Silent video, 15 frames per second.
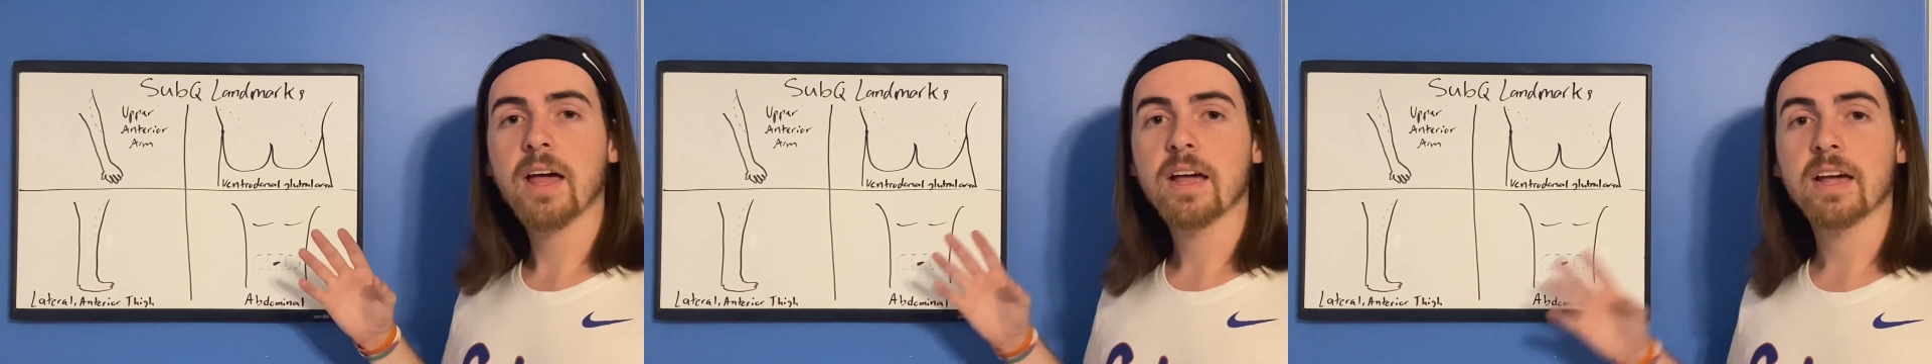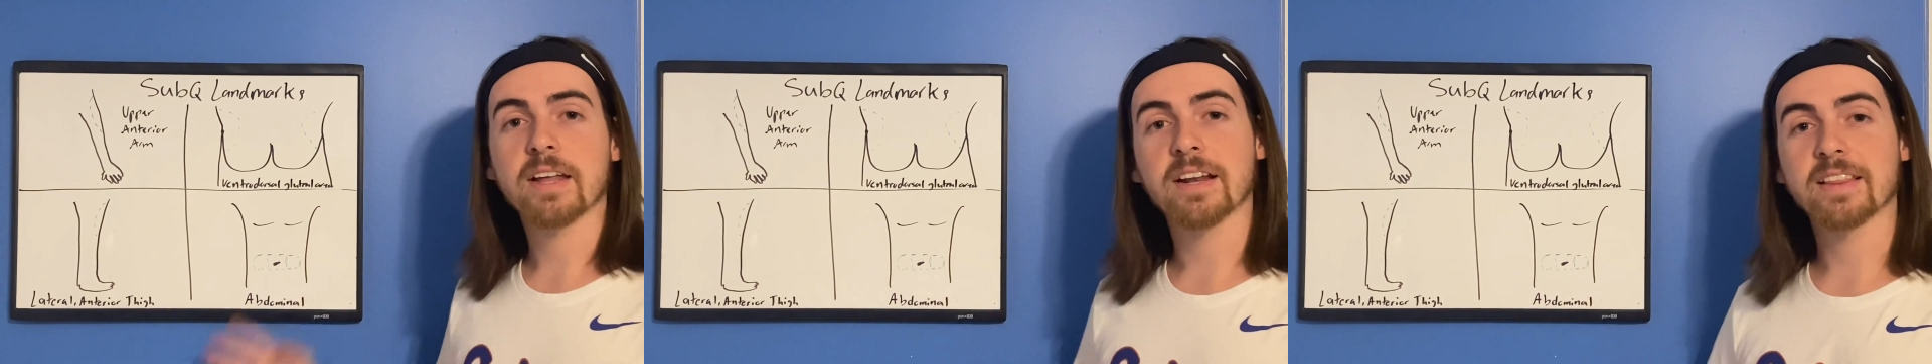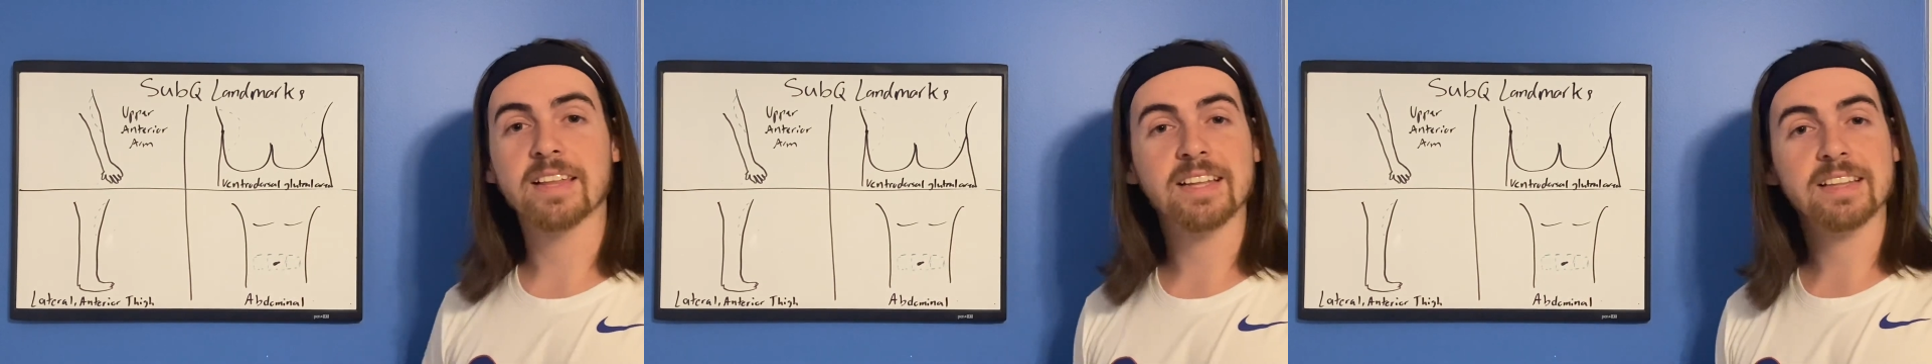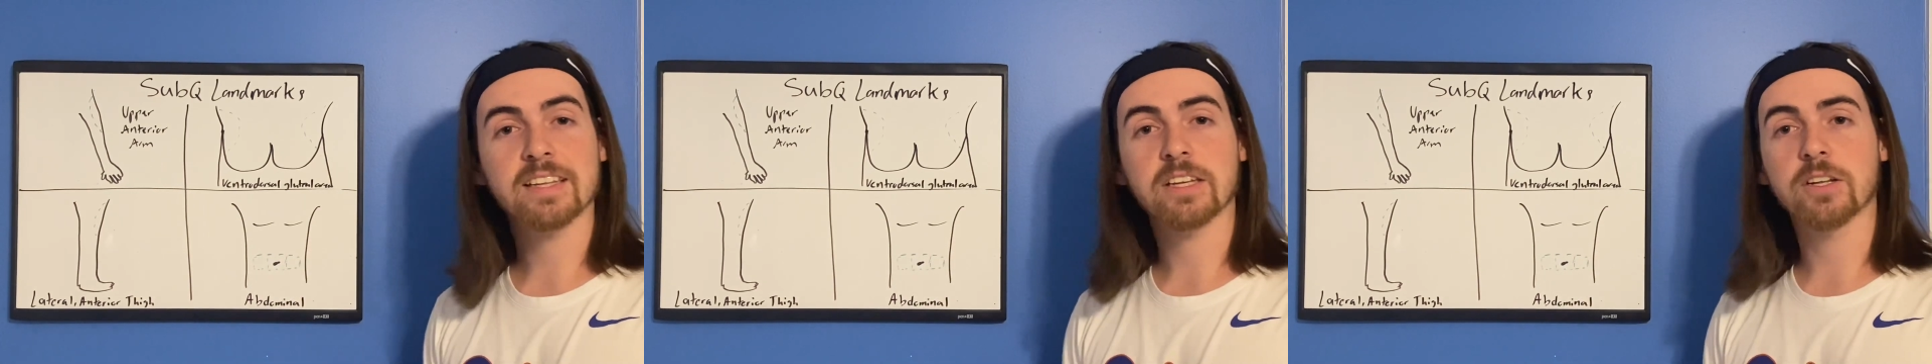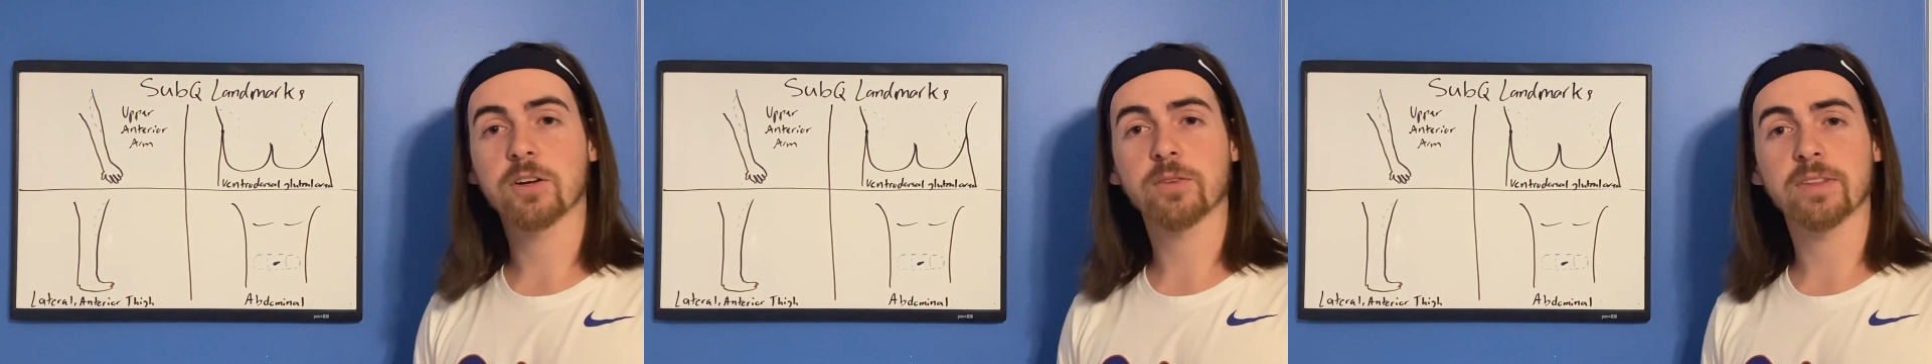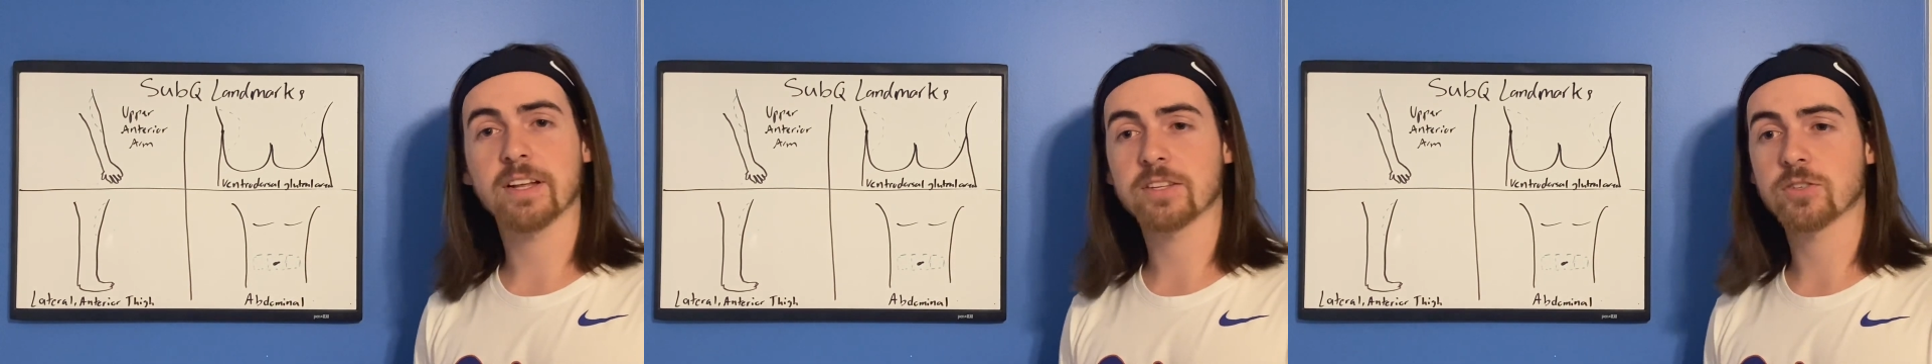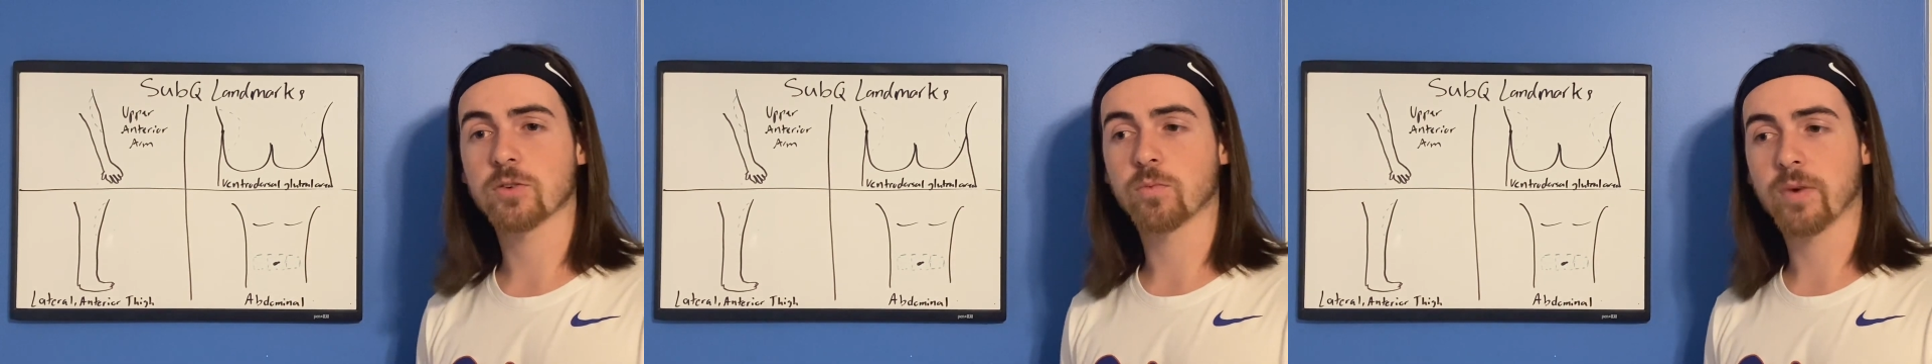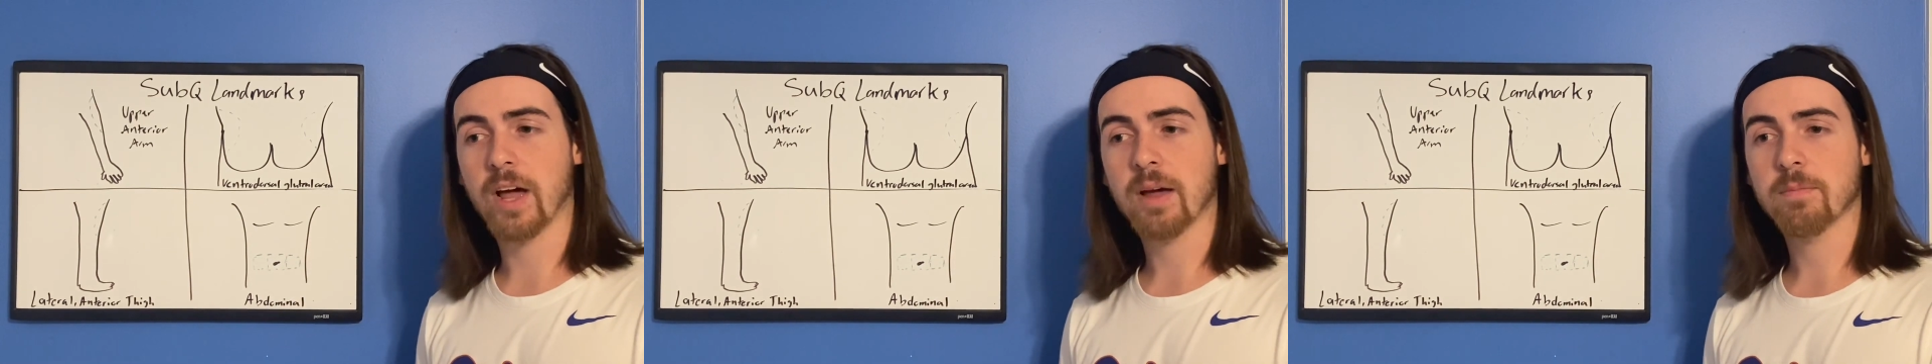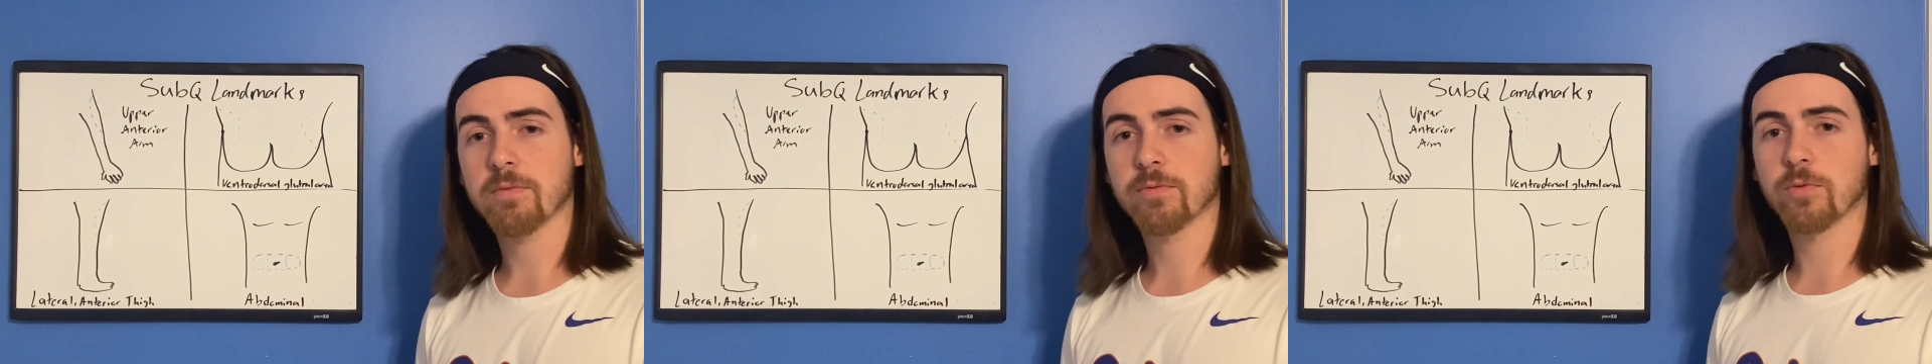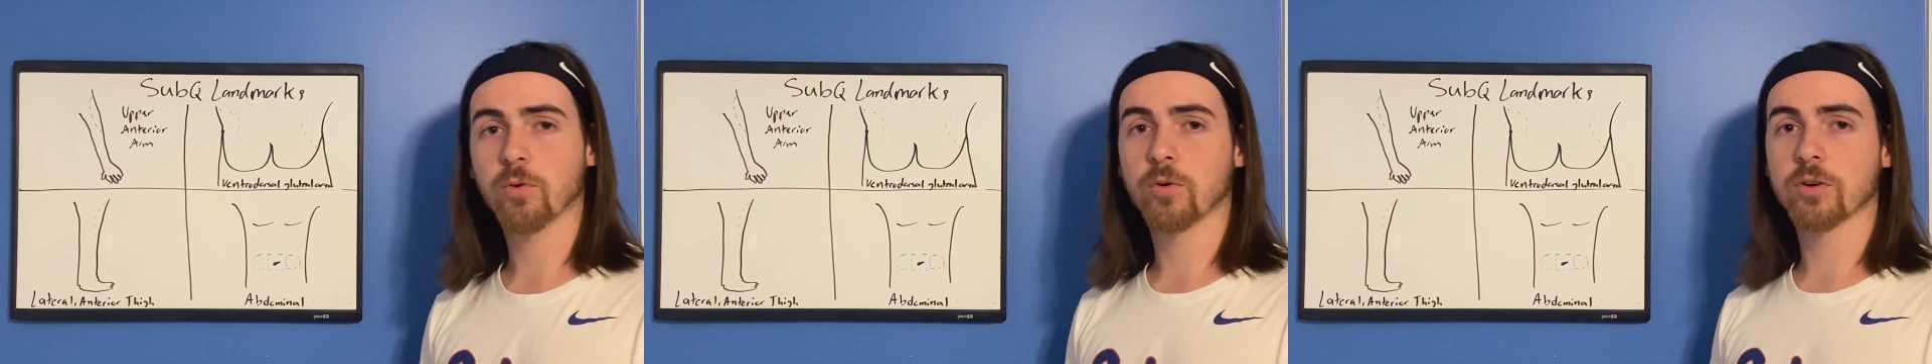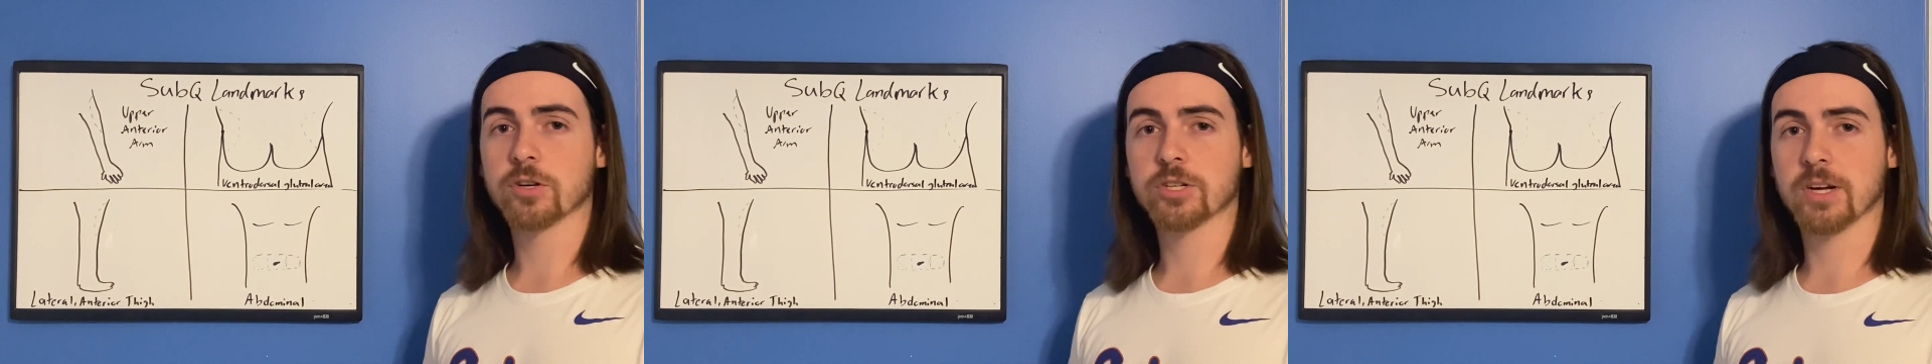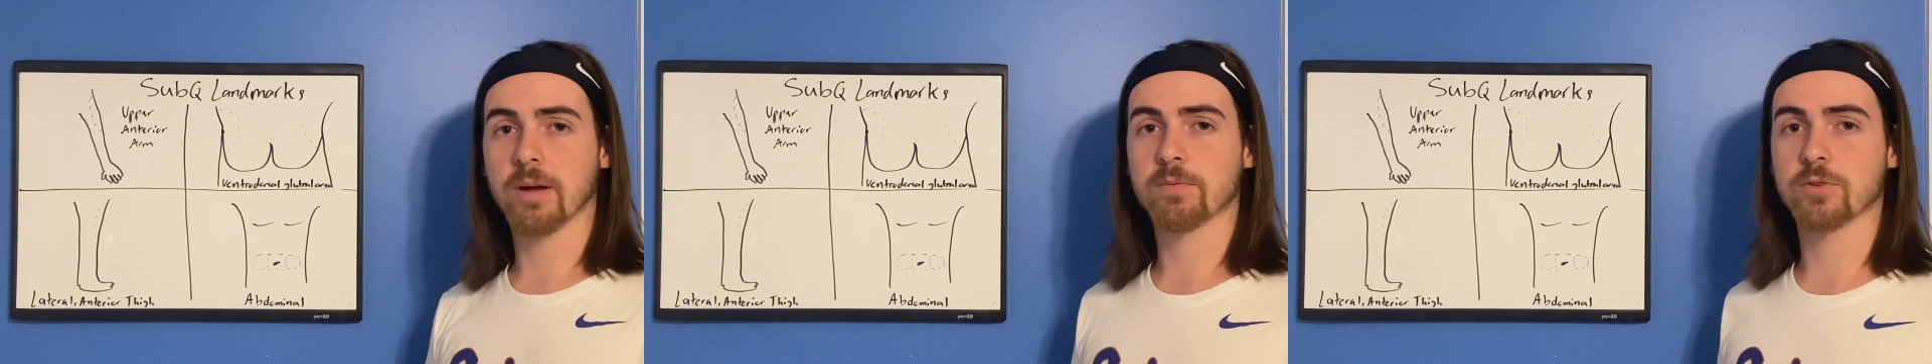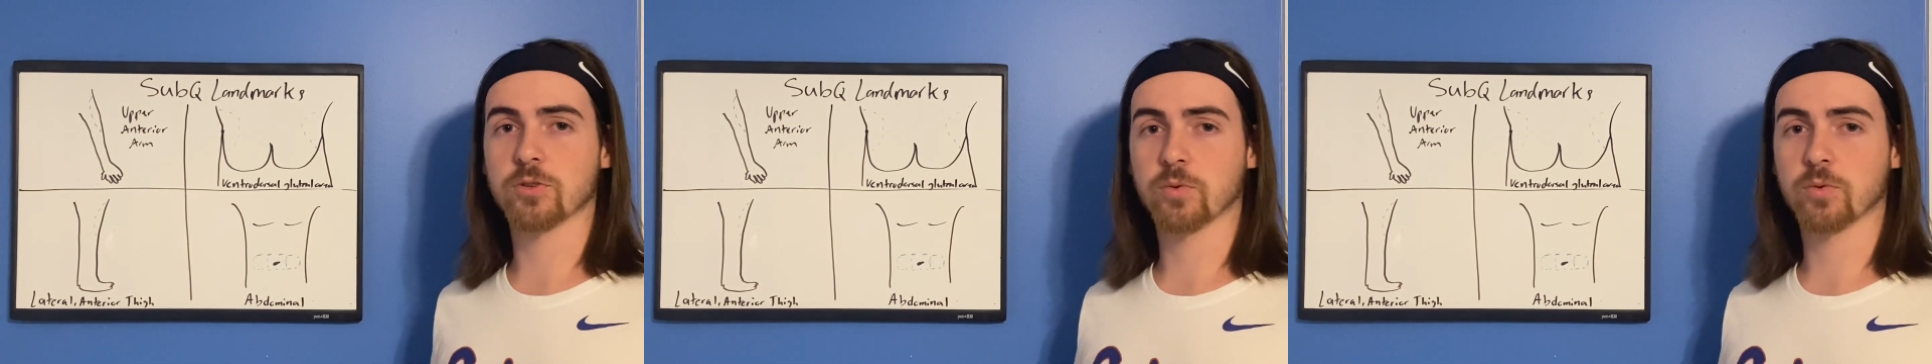And I think, that's a wrap for chapter